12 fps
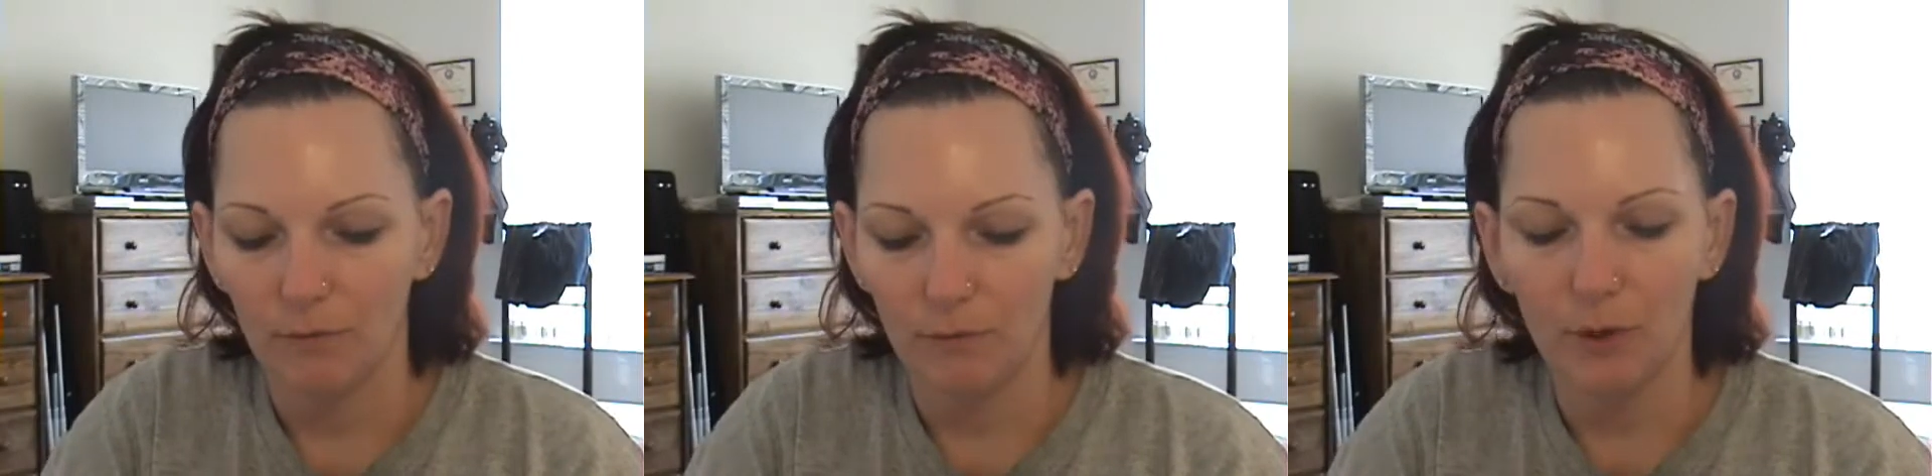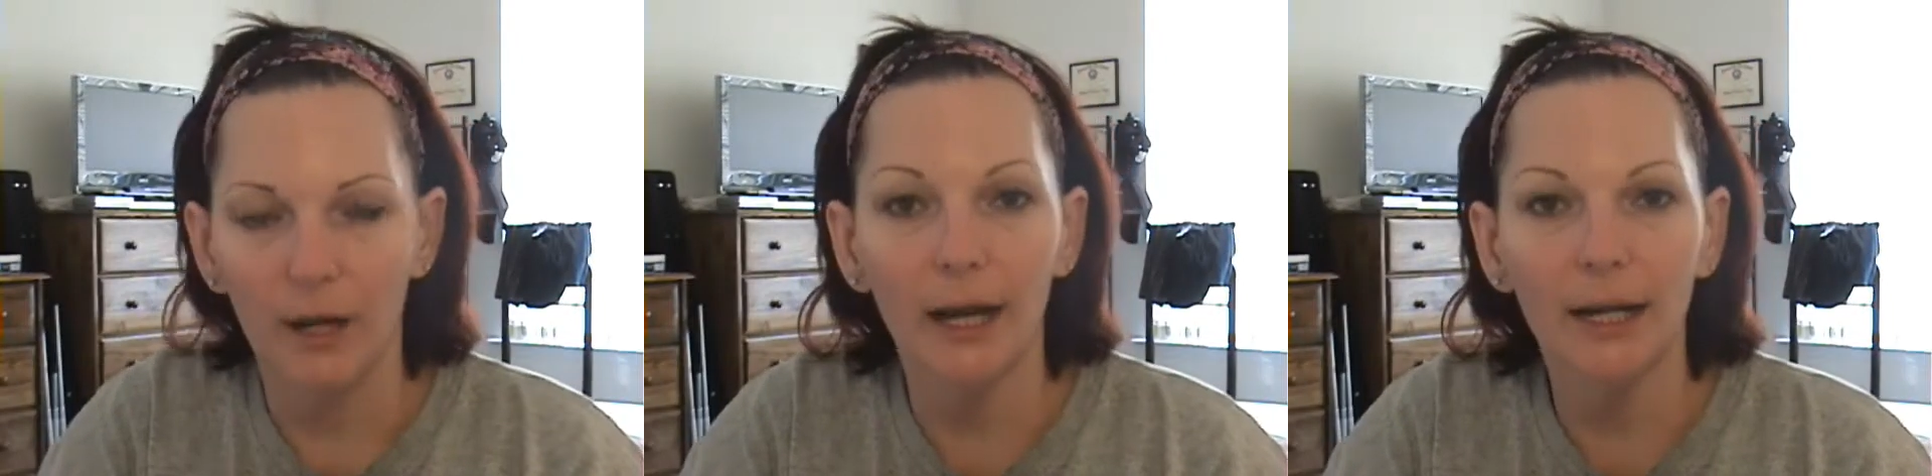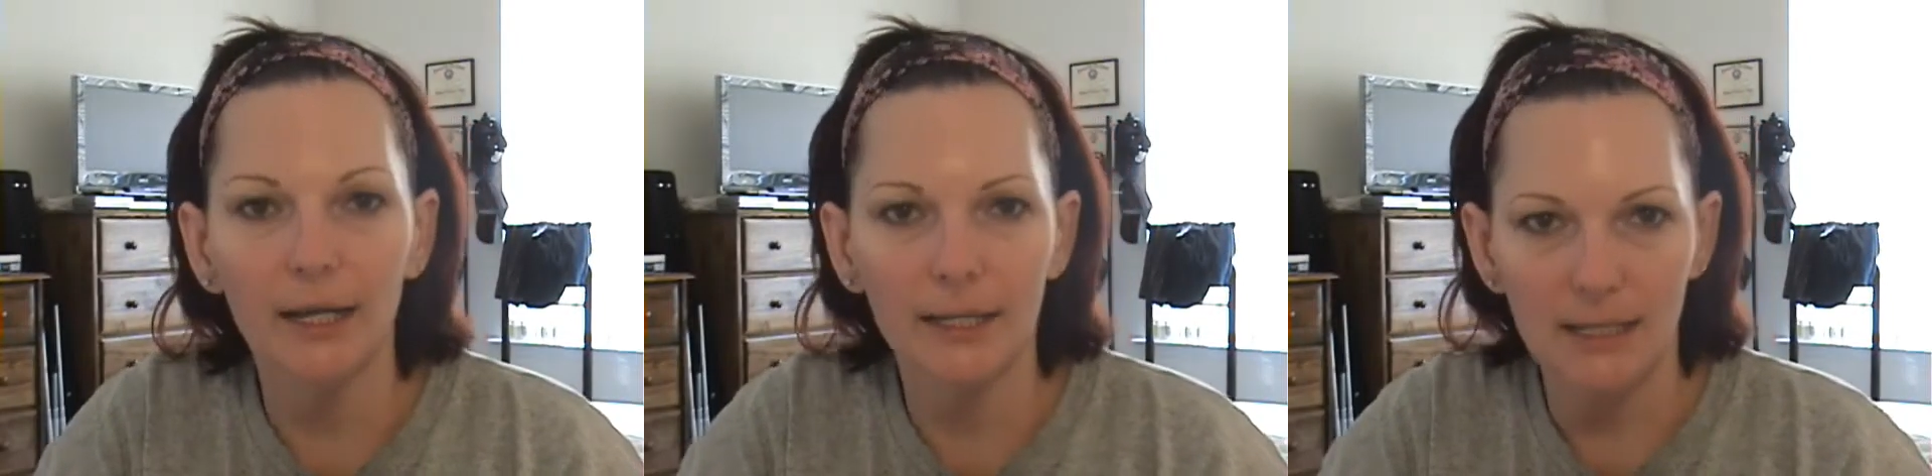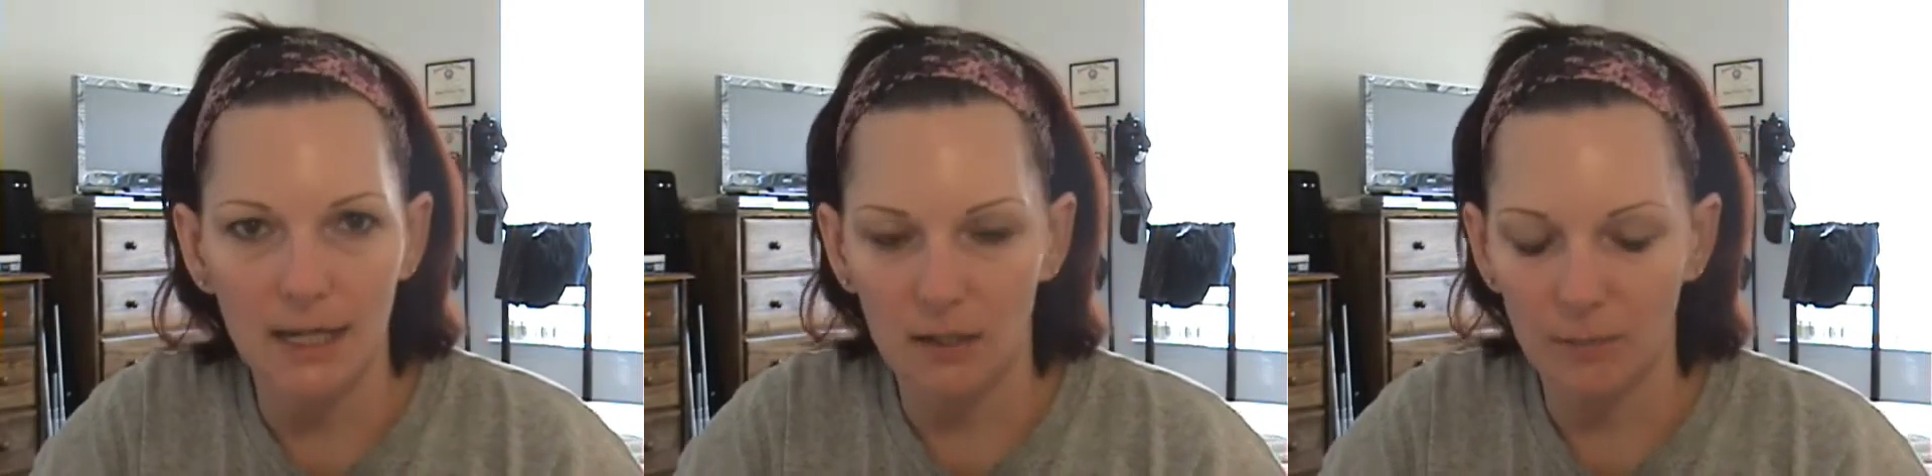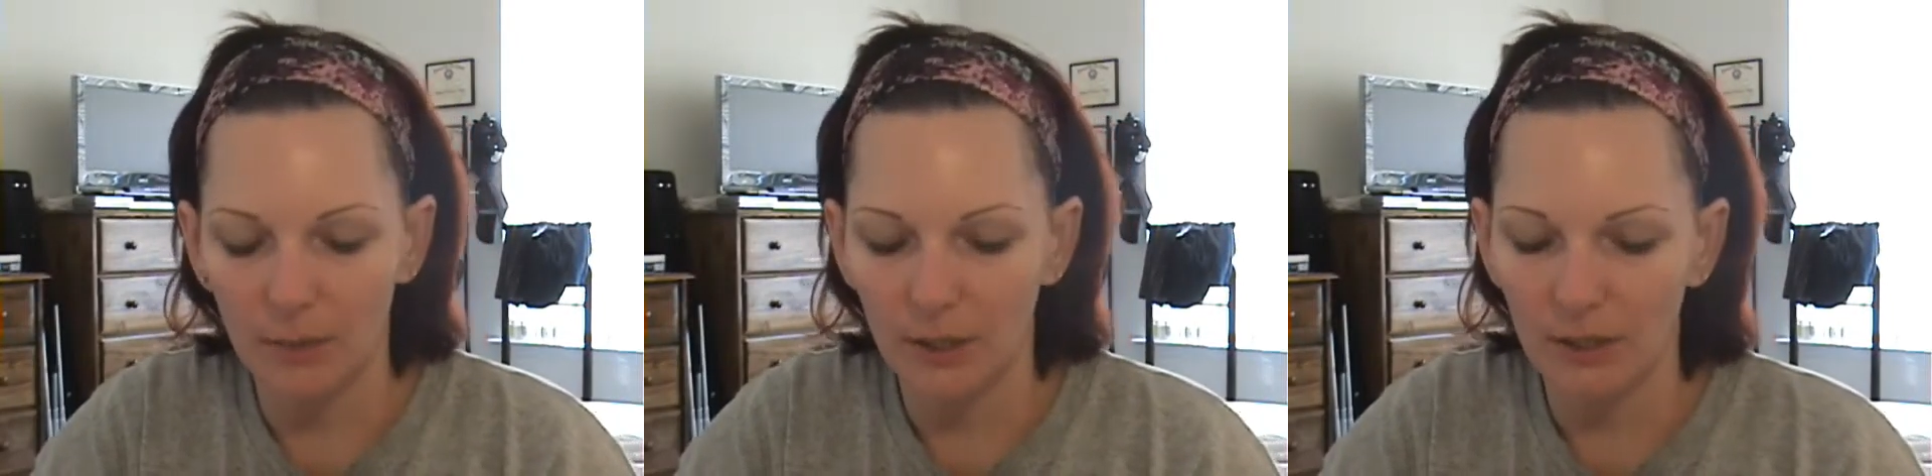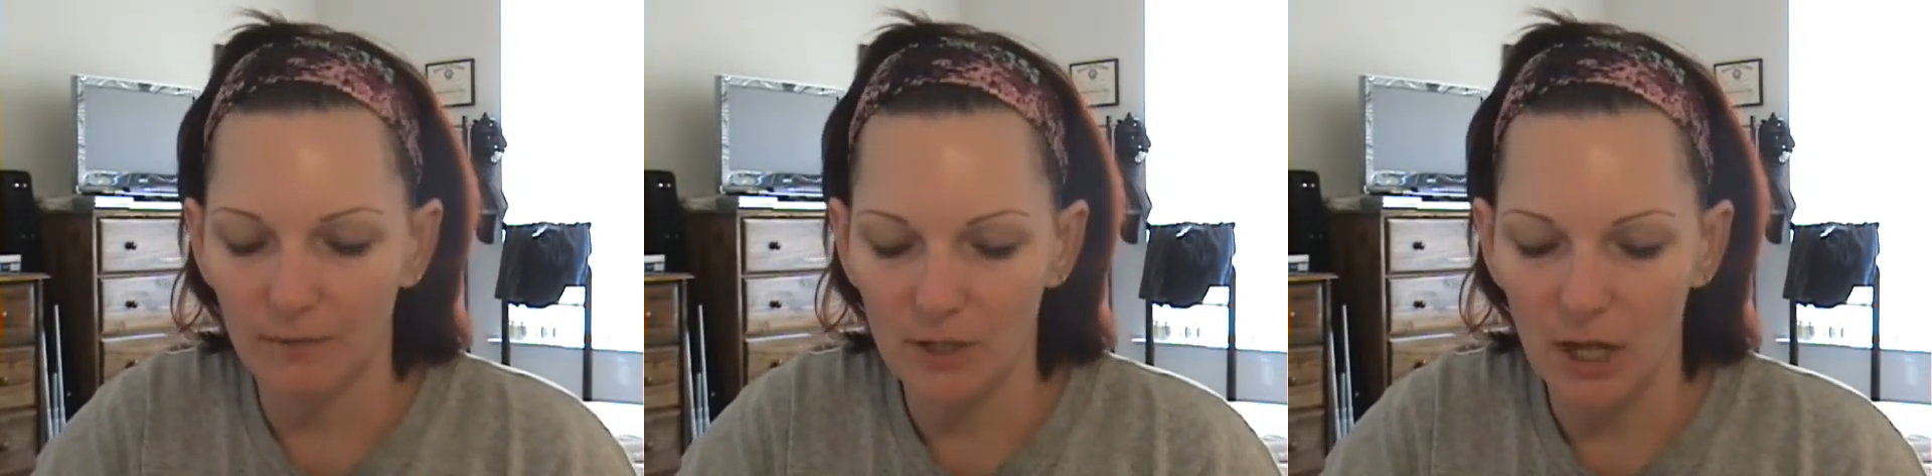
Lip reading: for any extended period of